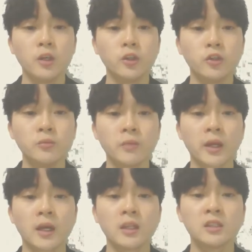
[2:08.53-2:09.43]
New
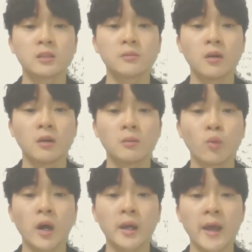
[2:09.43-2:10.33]
mechanism of
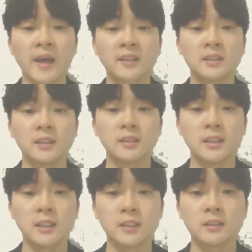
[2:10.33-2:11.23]
y-axis
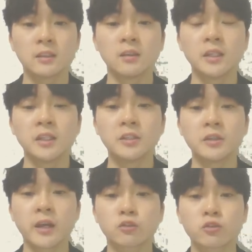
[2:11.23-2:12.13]
is the linear
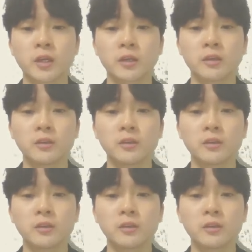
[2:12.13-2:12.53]
actuator.